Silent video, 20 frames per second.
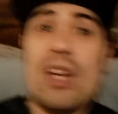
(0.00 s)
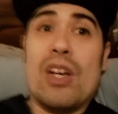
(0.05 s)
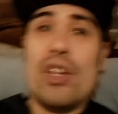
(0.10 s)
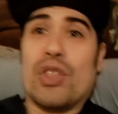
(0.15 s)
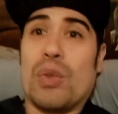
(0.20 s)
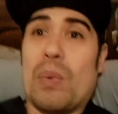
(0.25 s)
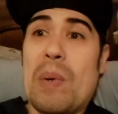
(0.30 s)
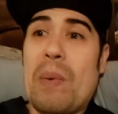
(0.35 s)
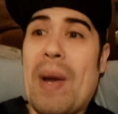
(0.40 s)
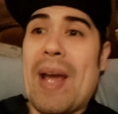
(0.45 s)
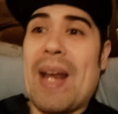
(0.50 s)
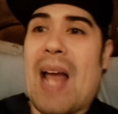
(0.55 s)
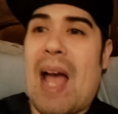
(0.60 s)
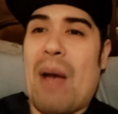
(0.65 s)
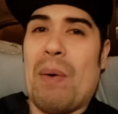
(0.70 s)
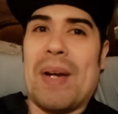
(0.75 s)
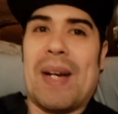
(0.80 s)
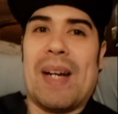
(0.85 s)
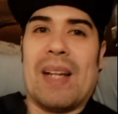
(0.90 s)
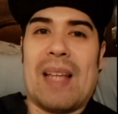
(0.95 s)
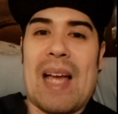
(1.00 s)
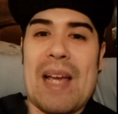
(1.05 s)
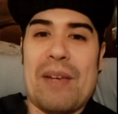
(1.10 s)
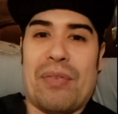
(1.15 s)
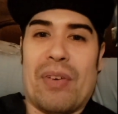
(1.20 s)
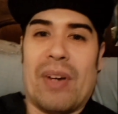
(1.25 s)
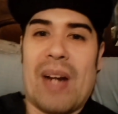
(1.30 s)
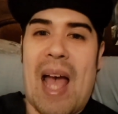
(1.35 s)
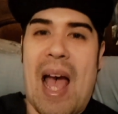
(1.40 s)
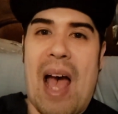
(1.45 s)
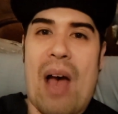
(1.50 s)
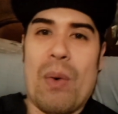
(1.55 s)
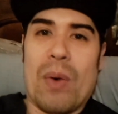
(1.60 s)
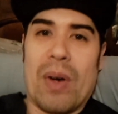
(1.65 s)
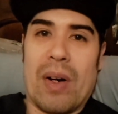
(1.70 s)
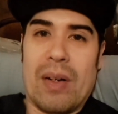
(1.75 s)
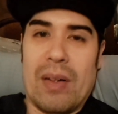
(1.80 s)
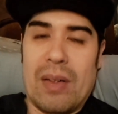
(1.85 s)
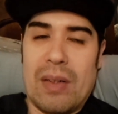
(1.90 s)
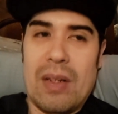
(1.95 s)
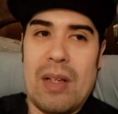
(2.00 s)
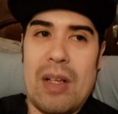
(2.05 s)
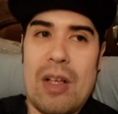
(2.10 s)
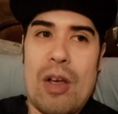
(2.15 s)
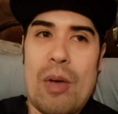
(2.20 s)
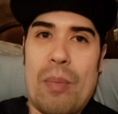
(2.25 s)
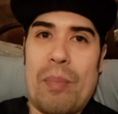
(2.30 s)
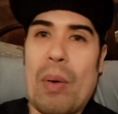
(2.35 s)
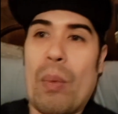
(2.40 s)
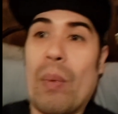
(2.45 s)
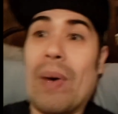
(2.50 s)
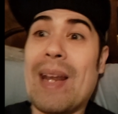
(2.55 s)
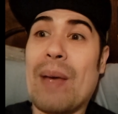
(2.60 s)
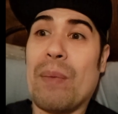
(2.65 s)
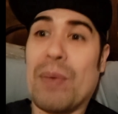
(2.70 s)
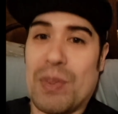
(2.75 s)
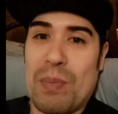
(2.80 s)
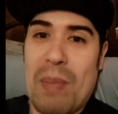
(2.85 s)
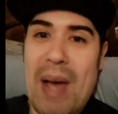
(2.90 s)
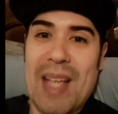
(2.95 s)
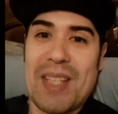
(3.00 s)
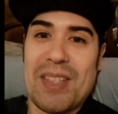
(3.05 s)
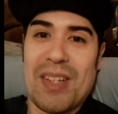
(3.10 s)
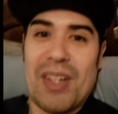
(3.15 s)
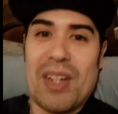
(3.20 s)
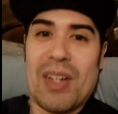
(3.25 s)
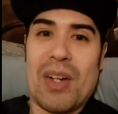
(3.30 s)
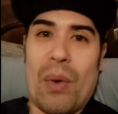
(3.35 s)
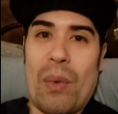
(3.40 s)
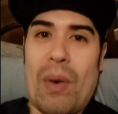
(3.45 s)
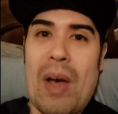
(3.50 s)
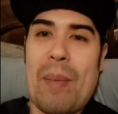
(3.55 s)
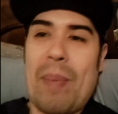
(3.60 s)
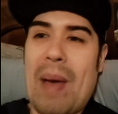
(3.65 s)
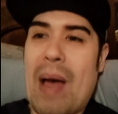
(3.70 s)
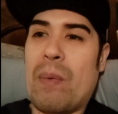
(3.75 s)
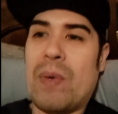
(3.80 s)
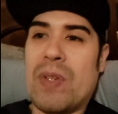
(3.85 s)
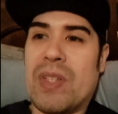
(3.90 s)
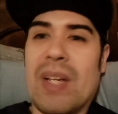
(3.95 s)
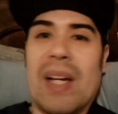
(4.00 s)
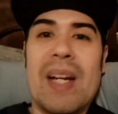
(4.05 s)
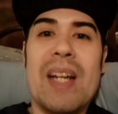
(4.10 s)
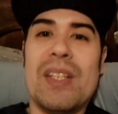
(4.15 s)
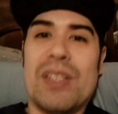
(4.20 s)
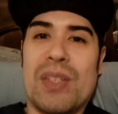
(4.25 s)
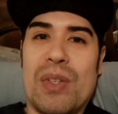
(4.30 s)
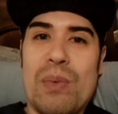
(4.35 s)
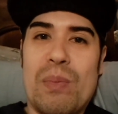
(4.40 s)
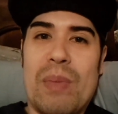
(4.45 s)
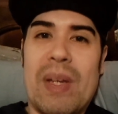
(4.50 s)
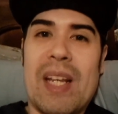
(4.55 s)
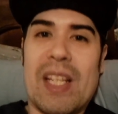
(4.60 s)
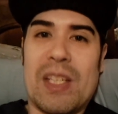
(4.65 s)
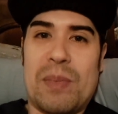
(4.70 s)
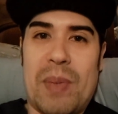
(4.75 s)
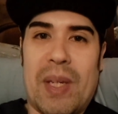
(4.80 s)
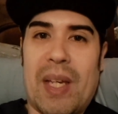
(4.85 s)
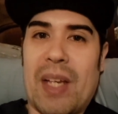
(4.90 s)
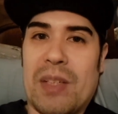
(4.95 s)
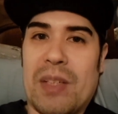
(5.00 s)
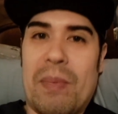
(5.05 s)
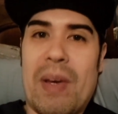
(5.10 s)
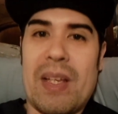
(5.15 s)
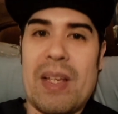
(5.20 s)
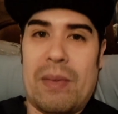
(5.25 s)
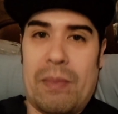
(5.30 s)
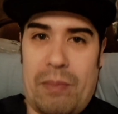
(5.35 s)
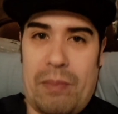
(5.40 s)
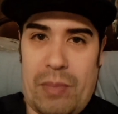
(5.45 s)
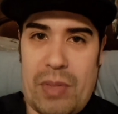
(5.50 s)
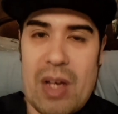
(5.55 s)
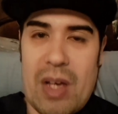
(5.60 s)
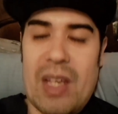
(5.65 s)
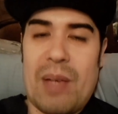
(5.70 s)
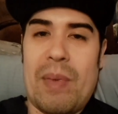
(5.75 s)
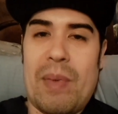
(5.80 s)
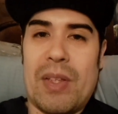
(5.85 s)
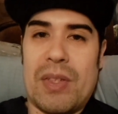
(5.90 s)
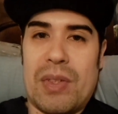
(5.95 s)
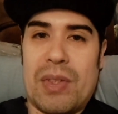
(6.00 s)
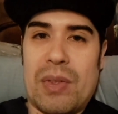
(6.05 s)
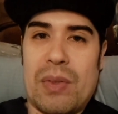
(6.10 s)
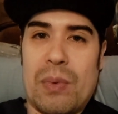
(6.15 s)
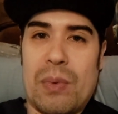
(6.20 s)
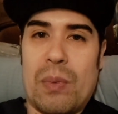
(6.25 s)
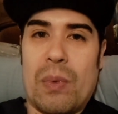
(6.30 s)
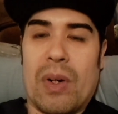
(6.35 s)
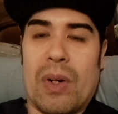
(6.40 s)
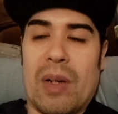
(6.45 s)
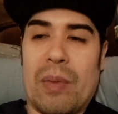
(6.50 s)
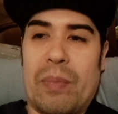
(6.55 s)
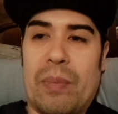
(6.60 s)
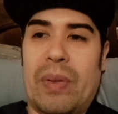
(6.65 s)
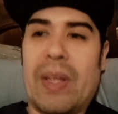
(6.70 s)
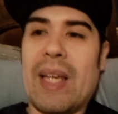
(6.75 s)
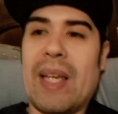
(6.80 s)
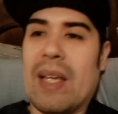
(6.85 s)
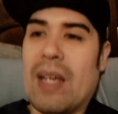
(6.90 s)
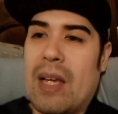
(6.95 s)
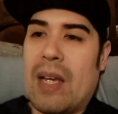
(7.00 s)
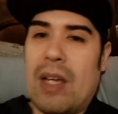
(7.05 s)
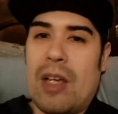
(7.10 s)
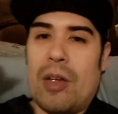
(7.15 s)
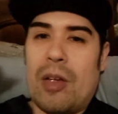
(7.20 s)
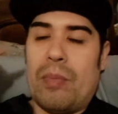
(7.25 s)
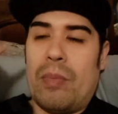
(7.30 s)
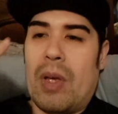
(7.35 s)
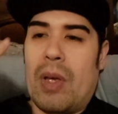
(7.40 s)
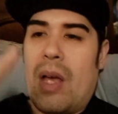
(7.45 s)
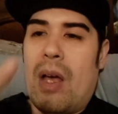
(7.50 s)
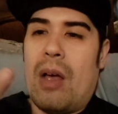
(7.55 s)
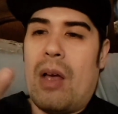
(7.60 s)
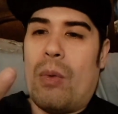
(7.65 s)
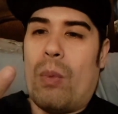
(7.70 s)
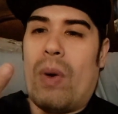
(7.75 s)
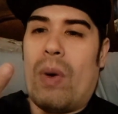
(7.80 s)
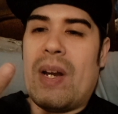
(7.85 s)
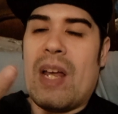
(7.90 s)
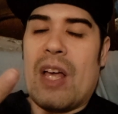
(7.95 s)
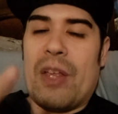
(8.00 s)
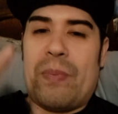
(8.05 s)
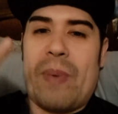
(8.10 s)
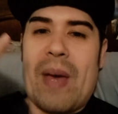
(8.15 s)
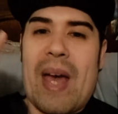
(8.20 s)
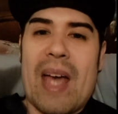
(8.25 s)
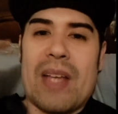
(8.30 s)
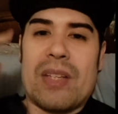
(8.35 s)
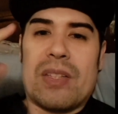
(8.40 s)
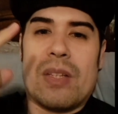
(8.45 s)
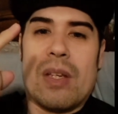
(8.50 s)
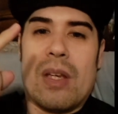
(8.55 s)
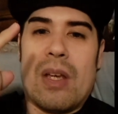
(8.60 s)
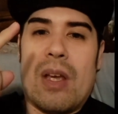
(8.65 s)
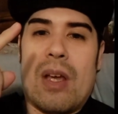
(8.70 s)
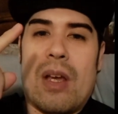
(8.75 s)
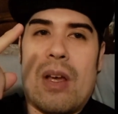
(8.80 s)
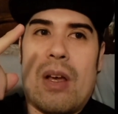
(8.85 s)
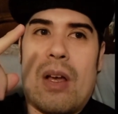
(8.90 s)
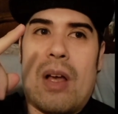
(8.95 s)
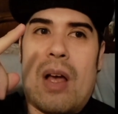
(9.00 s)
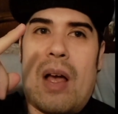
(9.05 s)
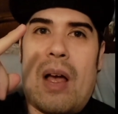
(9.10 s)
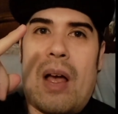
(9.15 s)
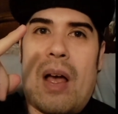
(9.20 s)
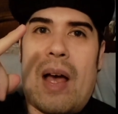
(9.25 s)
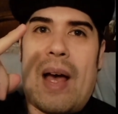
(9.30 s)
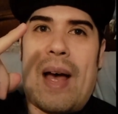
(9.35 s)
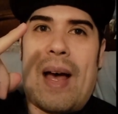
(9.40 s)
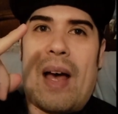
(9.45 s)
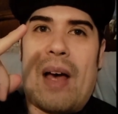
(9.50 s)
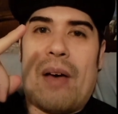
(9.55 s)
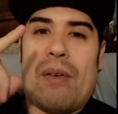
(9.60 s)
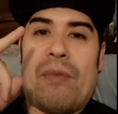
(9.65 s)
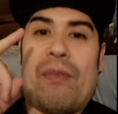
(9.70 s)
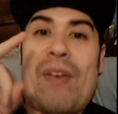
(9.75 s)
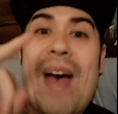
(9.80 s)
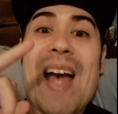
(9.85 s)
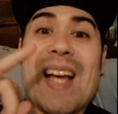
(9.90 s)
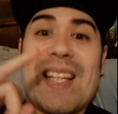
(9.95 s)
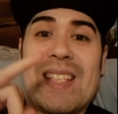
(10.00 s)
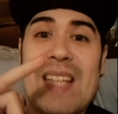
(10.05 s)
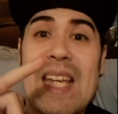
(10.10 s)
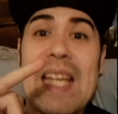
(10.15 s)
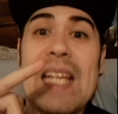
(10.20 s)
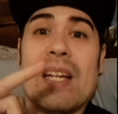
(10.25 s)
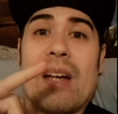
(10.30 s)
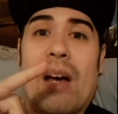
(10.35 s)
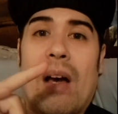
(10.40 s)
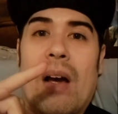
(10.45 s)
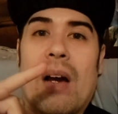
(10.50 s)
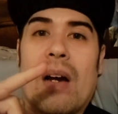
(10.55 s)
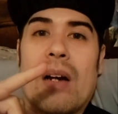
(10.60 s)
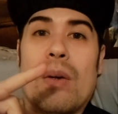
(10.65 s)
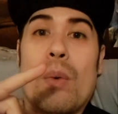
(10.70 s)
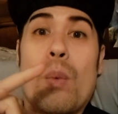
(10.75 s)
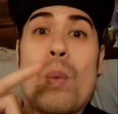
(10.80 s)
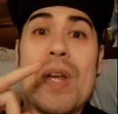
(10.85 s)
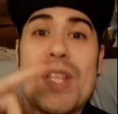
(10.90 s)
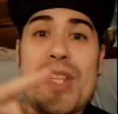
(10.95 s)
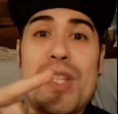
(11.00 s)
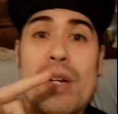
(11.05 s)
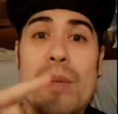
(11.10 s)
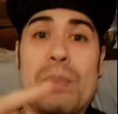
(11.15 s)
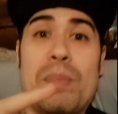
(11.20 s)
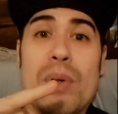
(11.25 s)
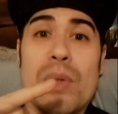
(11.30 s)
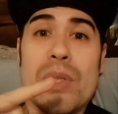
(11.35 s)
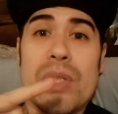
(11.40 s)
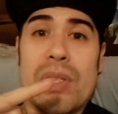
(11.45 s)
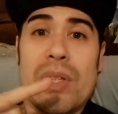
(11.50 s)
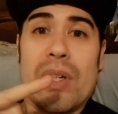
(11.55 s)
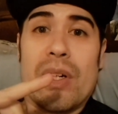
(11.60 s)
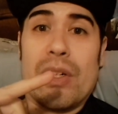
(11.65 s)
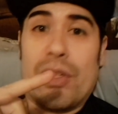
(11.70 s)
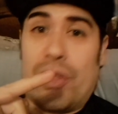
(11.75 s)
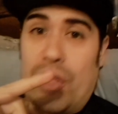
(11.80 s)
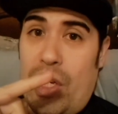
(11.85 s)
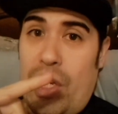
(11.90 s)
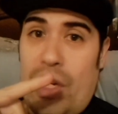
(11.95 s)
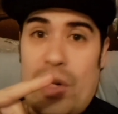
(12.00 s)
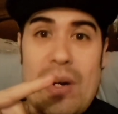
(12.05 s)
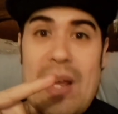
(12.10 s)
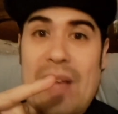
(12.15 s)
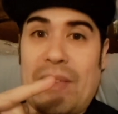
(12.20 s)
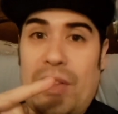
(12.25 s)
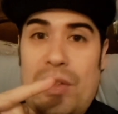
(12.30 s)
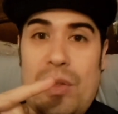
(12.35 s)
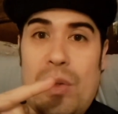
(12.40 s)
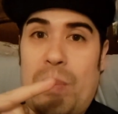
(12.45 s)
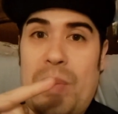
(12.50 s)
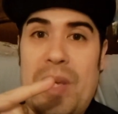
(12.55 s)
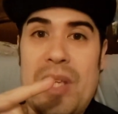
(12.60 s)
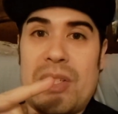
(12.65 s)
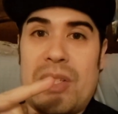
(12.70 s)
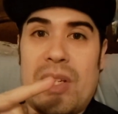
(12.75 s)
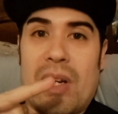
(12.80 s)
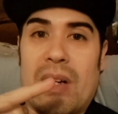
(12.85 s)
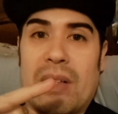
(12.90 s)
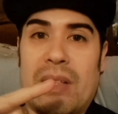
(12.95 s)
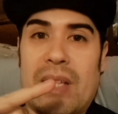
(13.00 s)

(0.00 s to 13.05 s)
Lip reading: So I waited in line for an hour. But when it was my turn to go up, I was done in 2 minutes because my documents were complete. One Health Pass, vaccine card with your booster, so you don't have to do a PCR